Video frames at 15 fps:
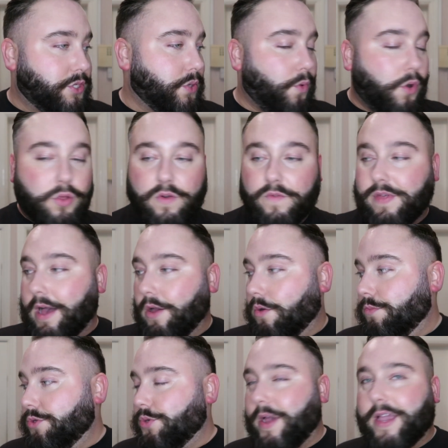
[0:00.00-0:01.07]
So all of that
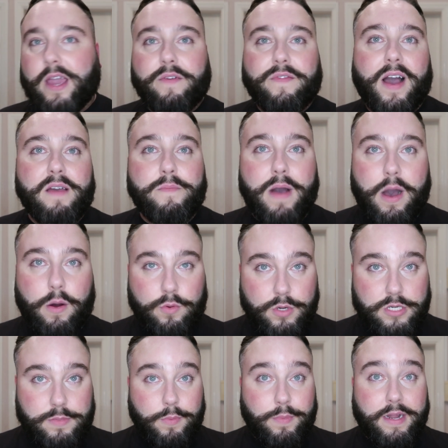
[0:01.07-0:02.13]
come to eighty-five pounds,
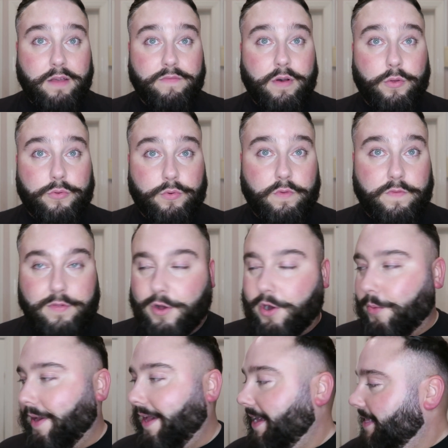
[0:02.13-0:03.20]
Mum nearly fell through the
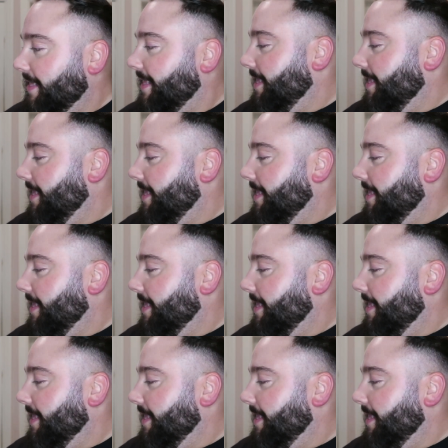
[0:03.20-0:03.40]
floor with.